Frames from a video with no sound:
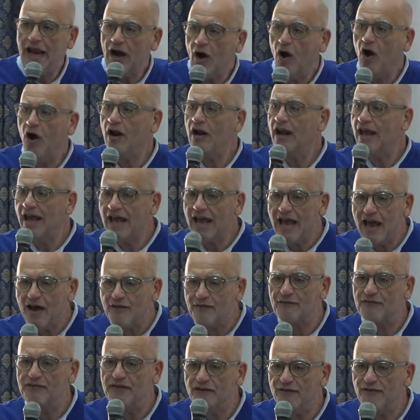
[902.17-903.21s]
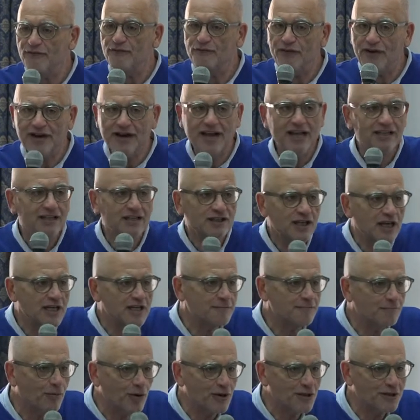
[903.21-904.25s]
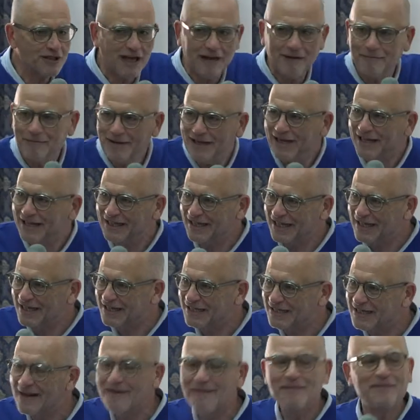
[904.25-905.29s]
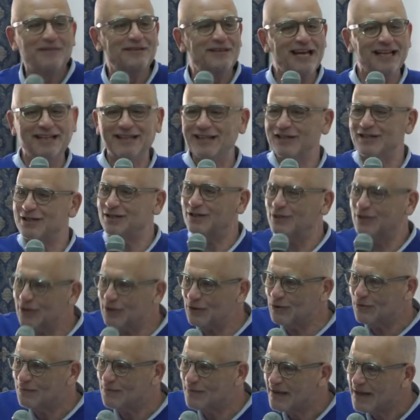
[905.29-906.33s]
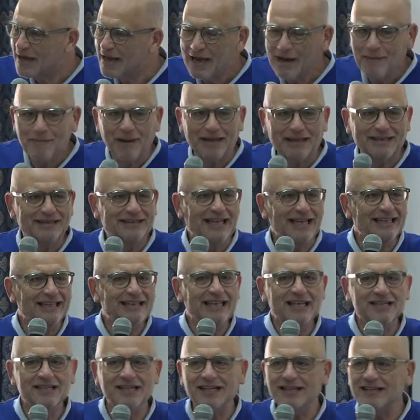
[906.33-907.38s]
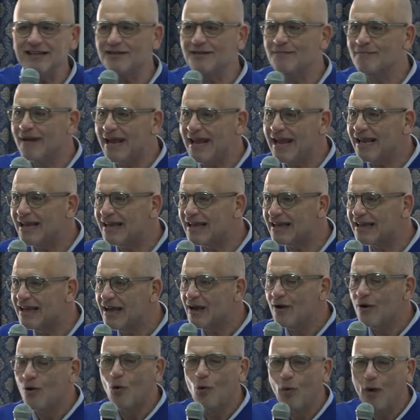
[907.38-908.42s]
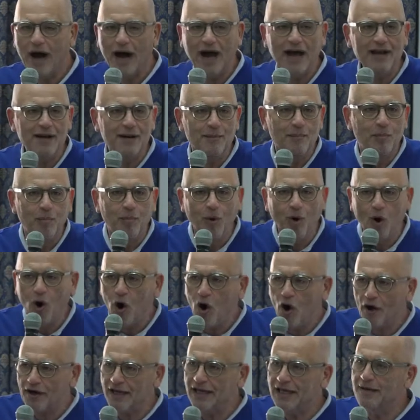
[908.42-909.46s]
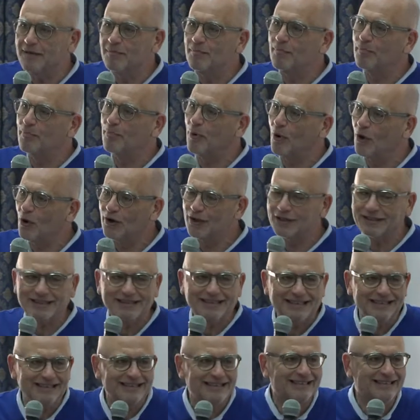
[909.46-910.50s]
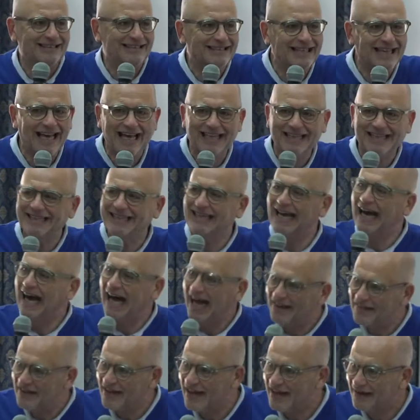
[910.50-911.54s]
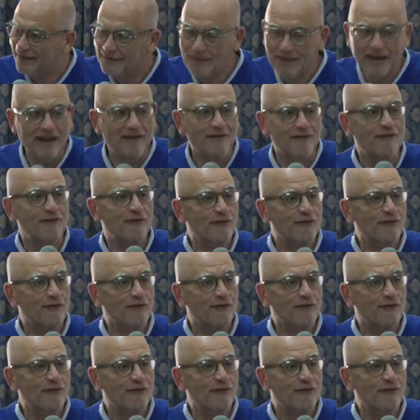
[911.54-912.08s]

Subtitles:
all have different responsibilities. That is true. But that doesn't make one more important than the other. In